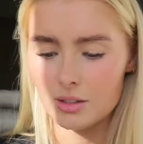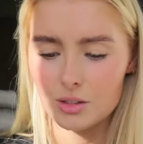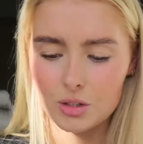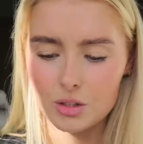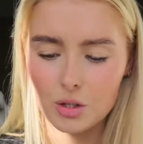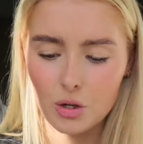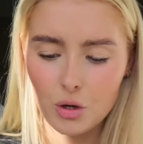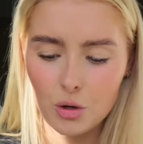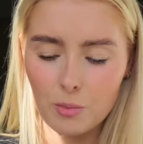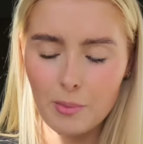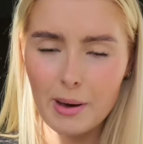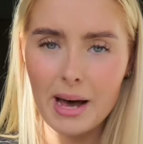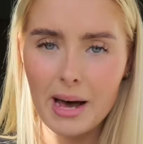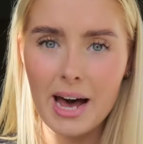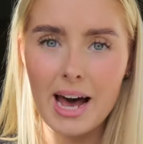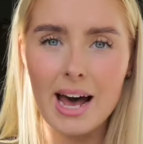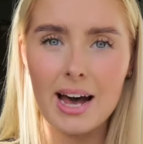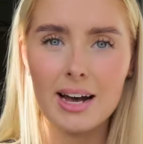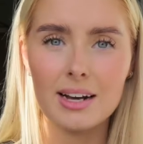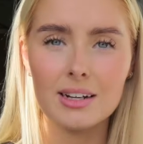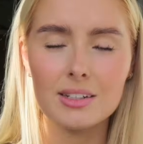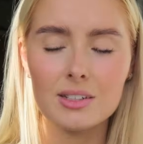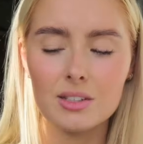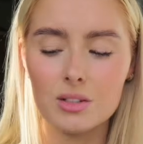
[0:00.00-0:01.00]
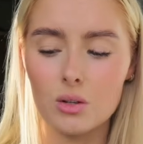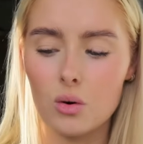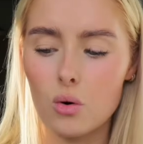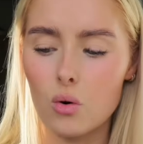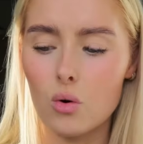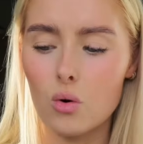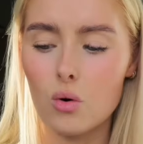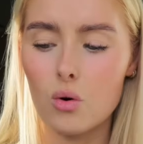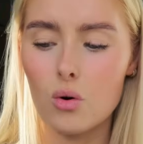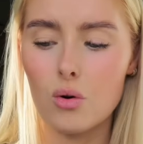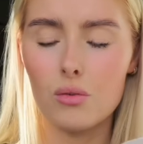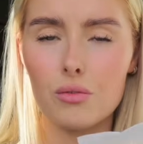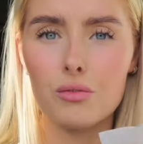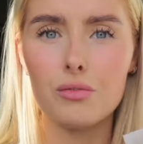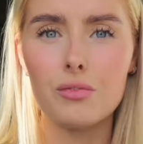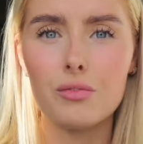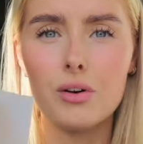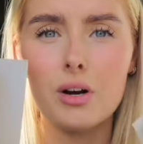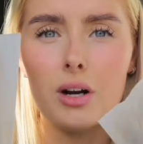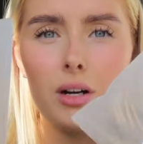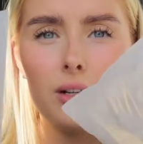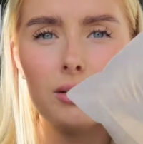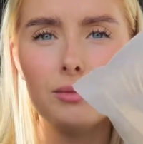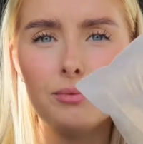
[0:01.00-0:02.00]
2 packs
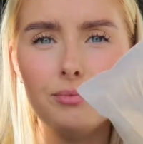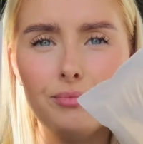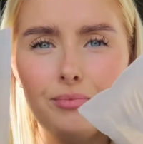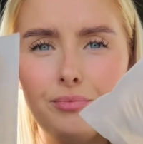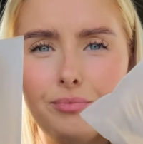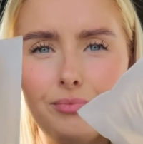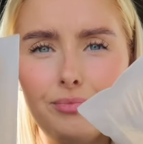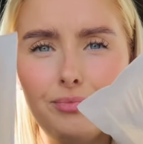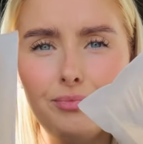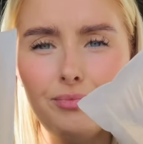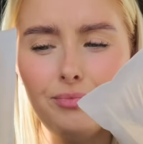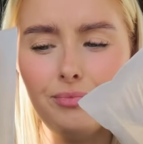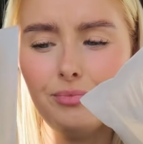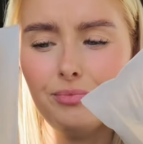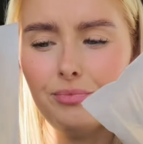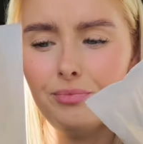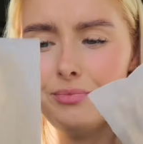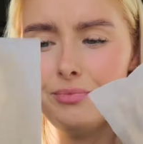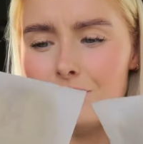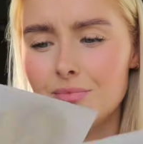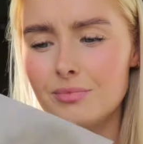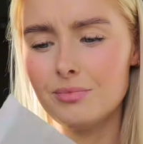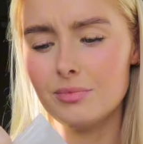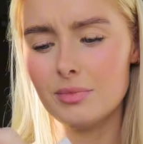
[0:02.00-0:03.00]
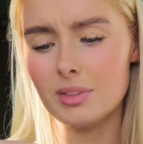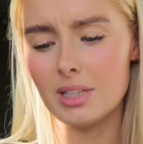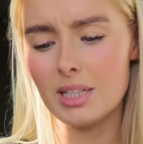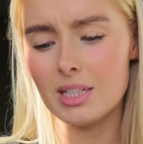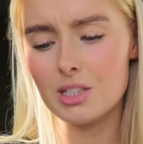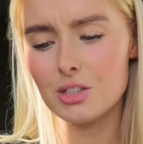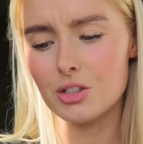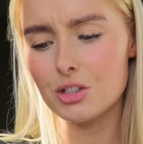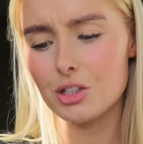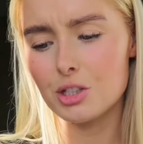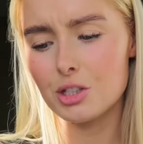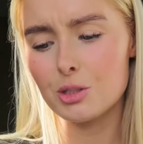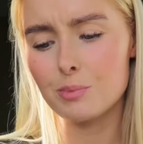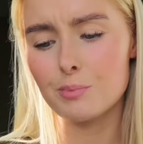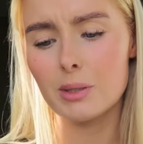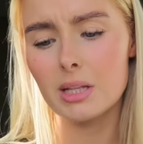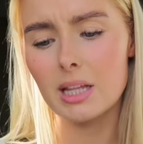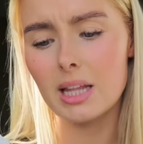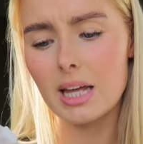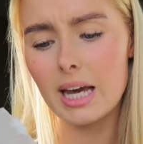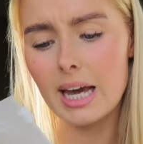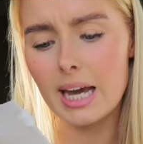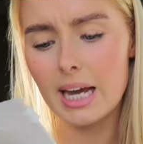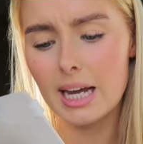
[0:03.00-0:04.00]
of, these are just
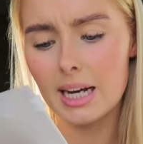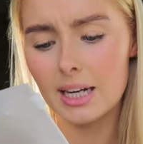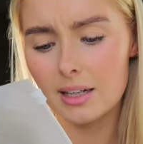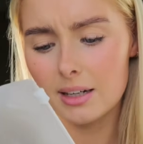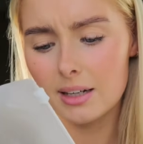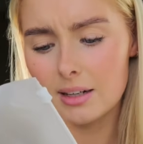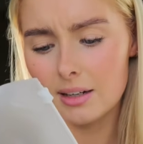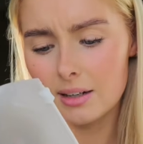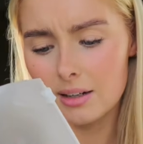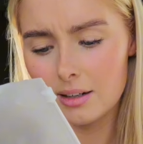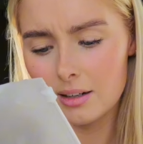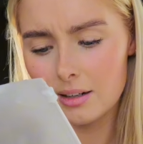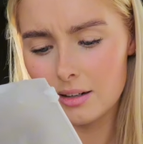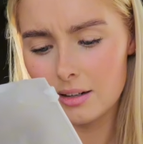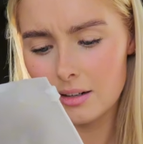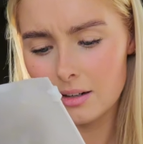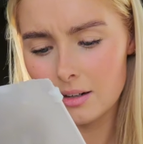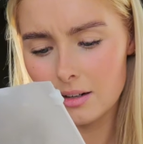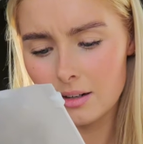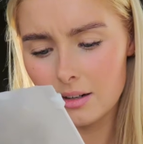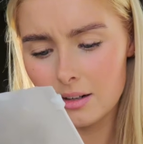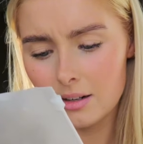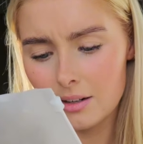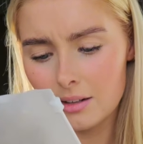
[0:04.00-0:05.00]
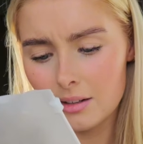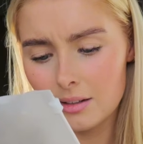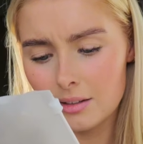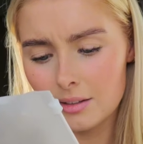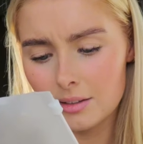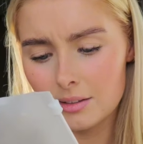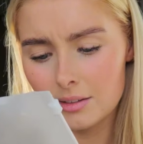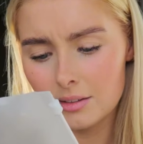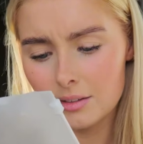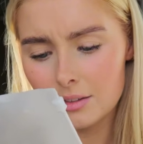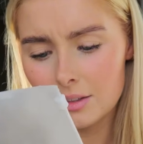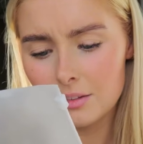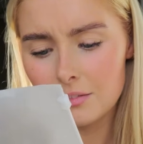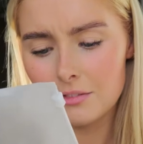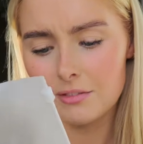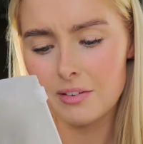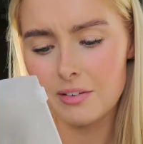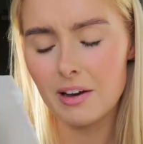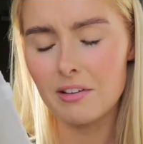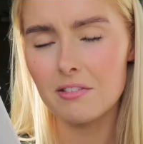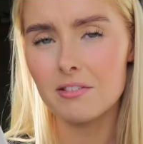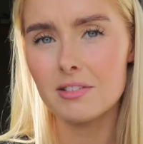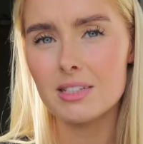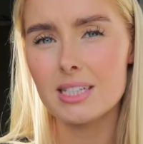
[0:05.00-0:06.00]
plain
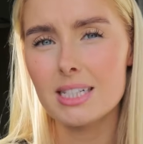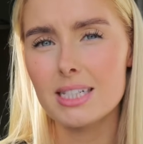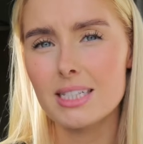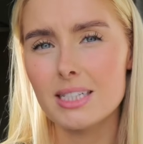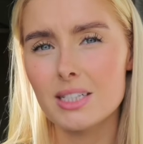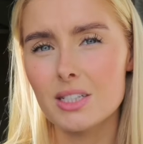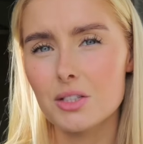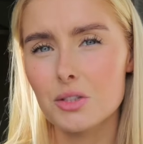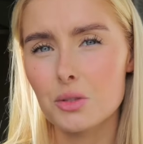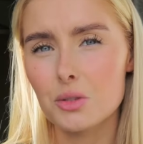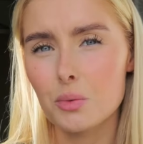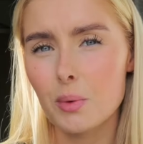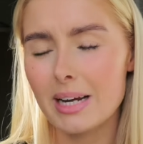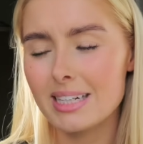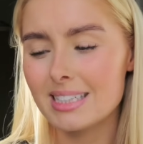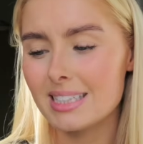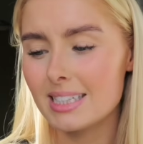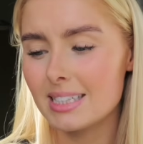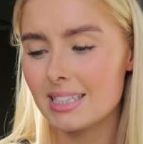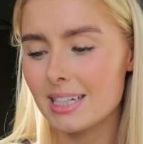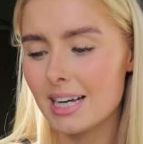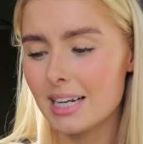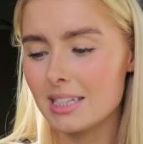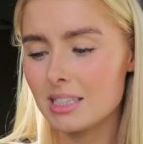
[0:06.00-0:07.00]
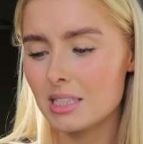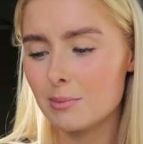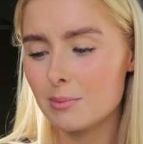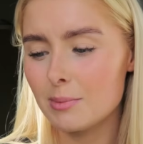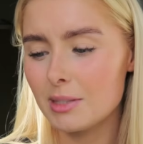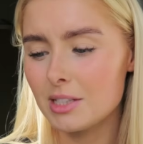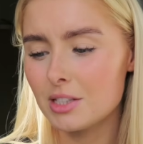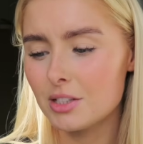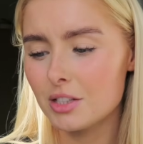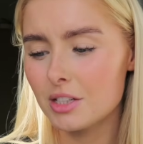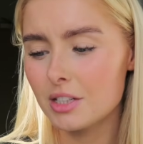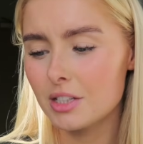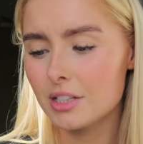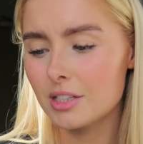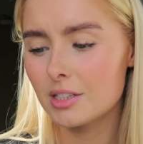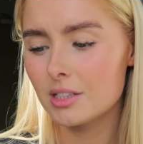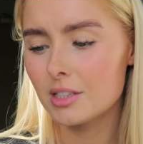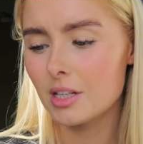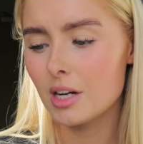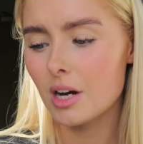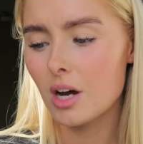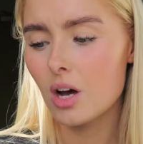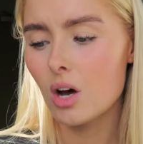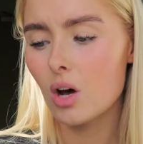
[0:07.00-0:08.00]
15 to 20
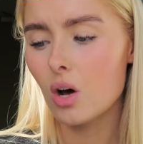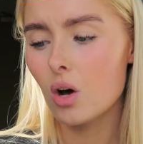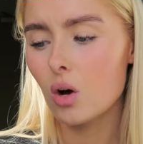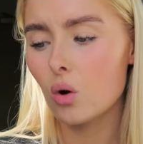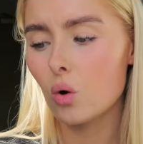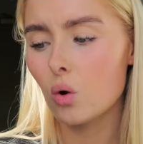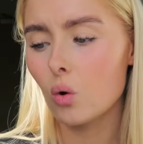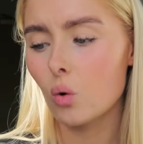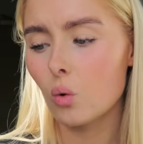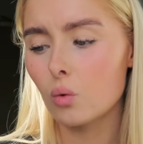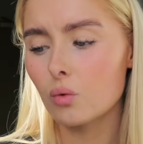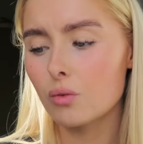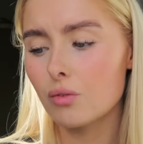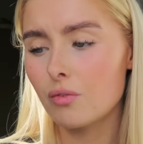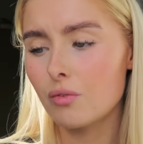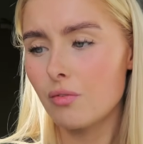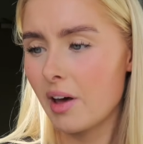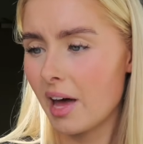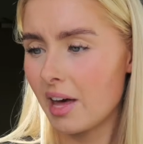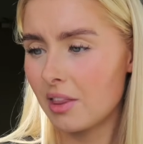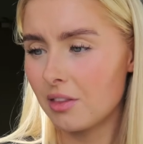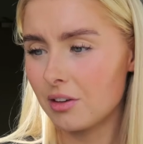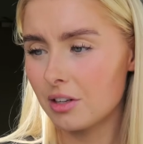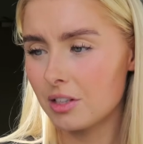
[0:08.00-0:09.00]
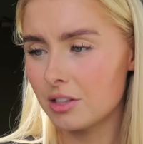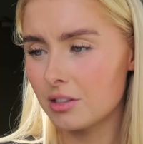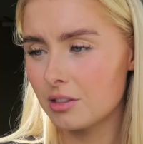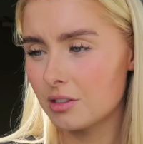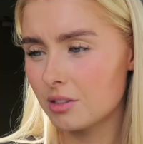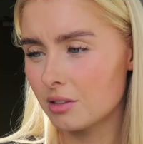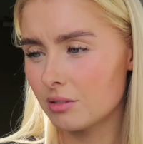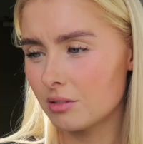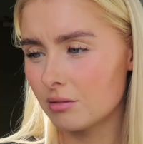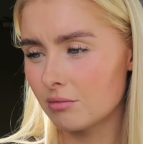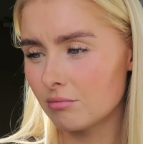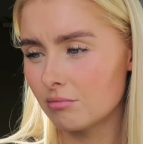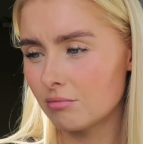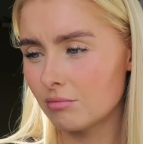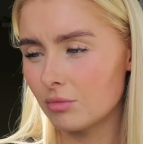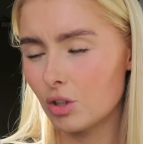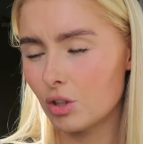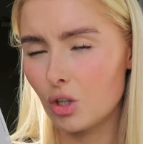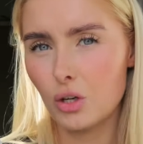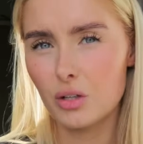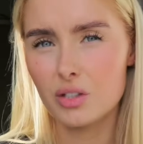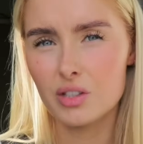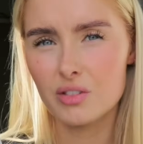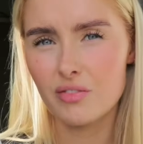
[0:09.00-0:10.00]
centimeters gold feathers,
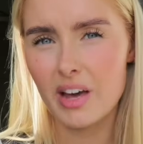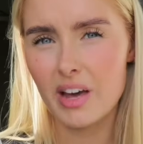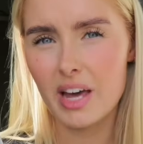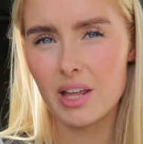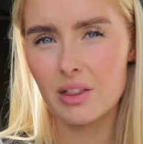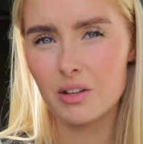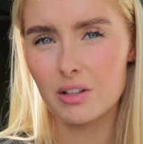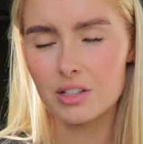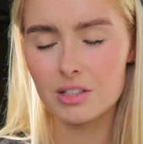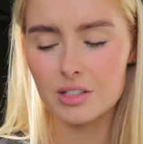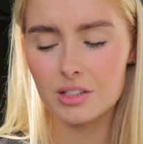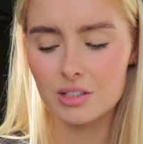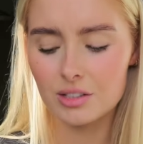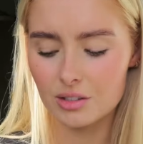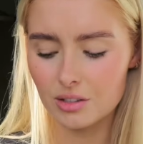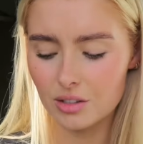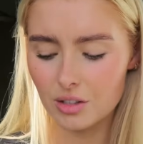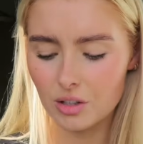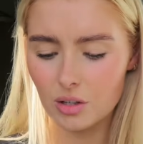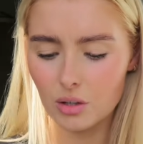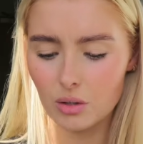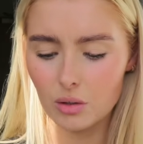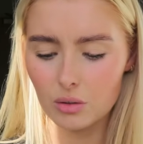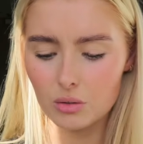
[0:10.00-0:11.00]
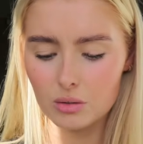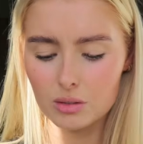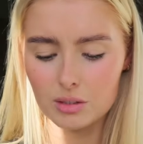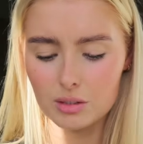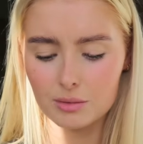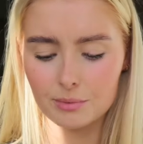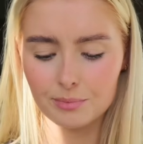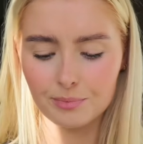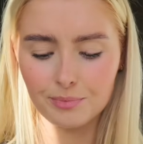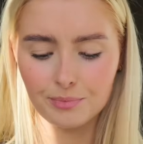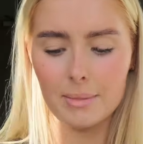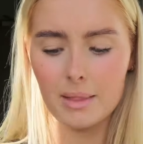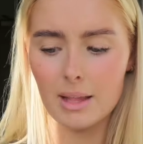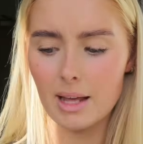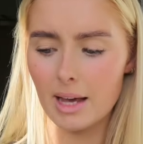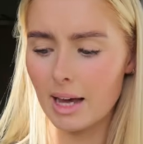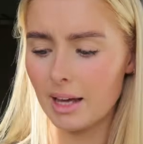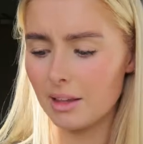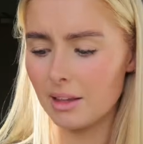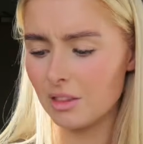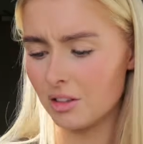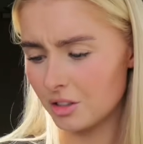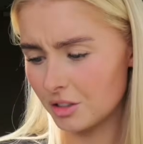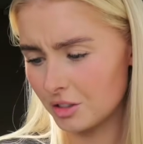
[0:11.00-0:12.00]
goose feathers they're called,
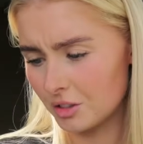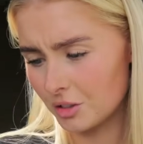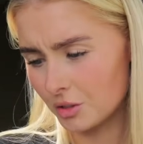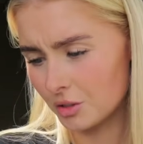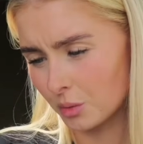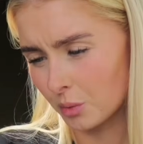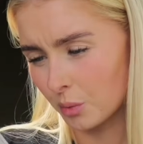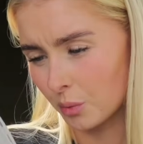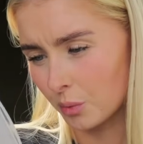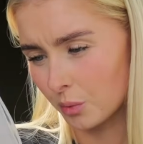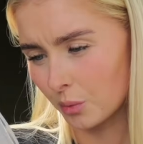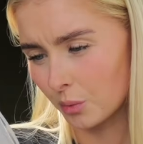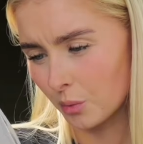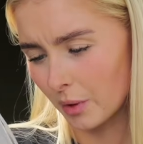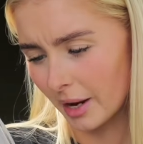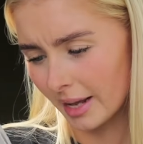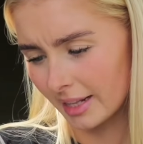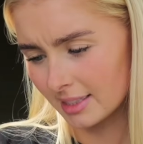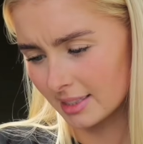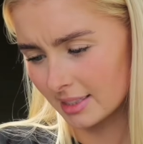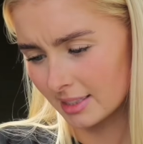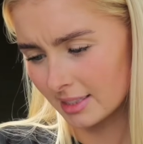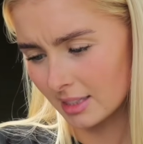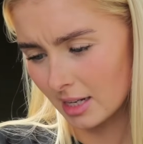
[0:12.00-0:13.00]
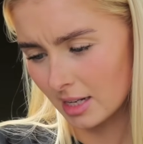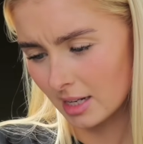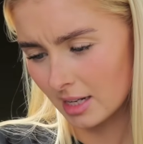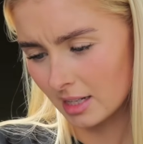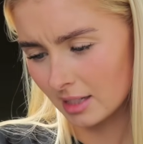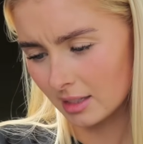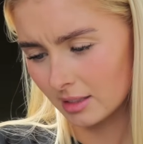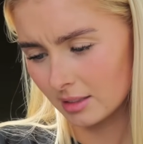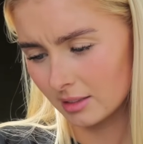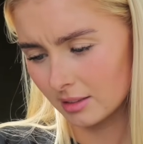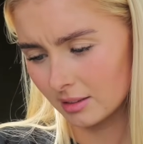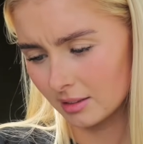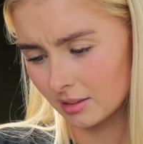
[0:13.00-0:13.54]
and there's 50